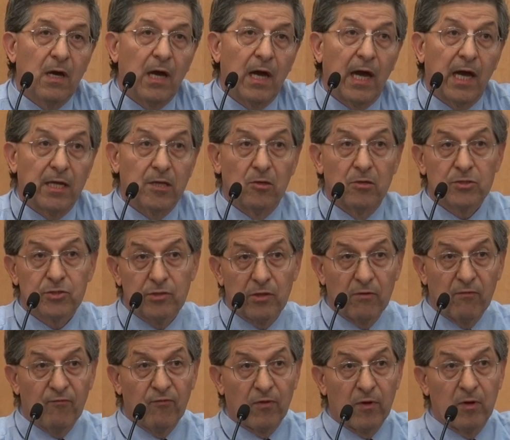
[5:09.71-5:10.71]
and
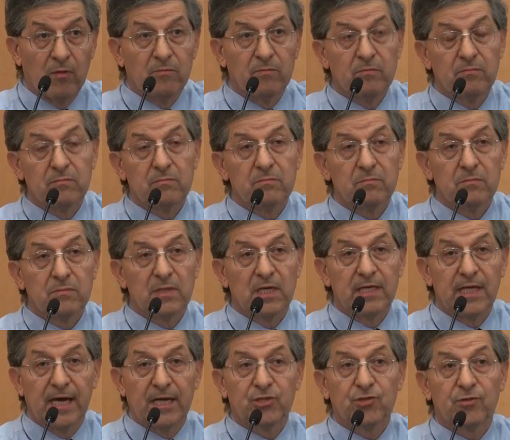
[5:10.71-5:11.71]
also from the
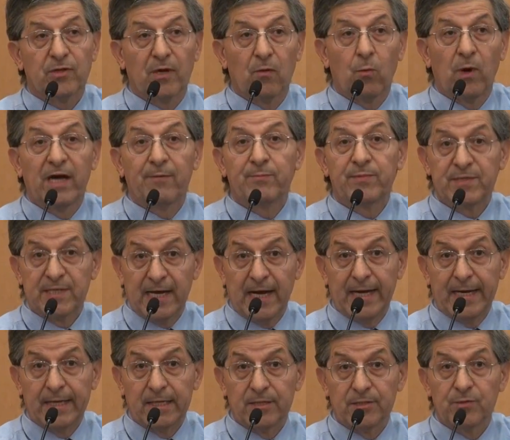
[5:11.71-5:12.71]
national
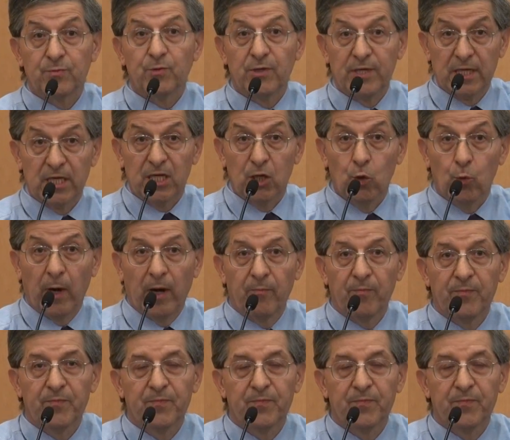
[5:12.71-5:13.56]
websites within Cuba.